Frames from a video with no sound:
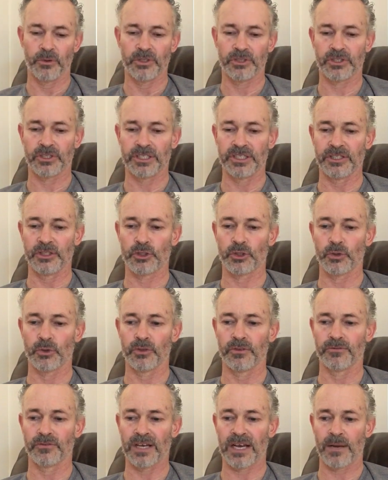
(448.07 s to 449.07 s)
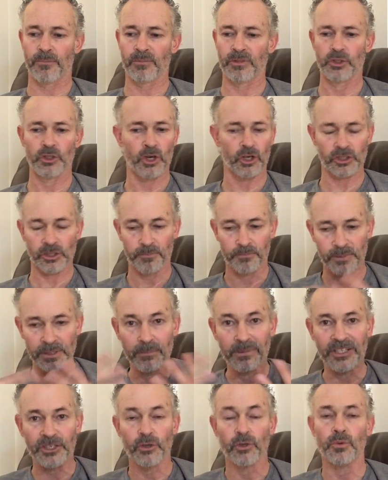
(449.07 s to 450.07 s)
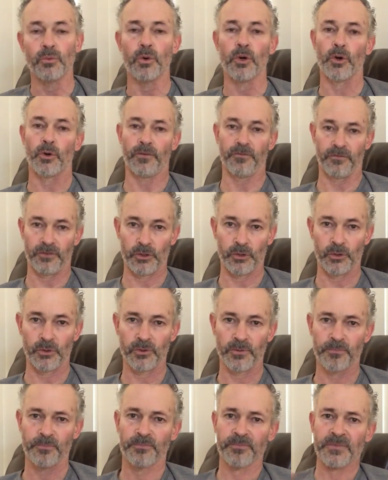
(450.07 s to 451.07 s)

is sort of not a biblical worldview.